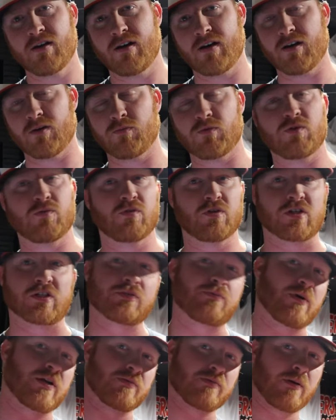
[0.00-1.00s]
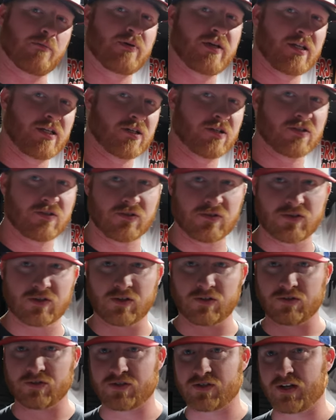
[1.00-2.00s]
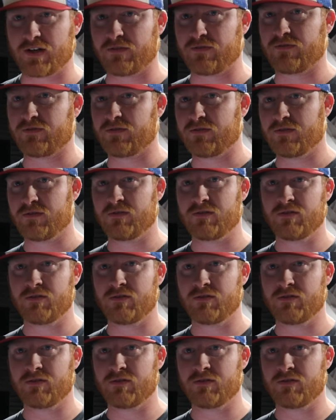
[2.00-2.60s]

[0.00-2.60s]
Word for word: to express my opinions on certain stuff.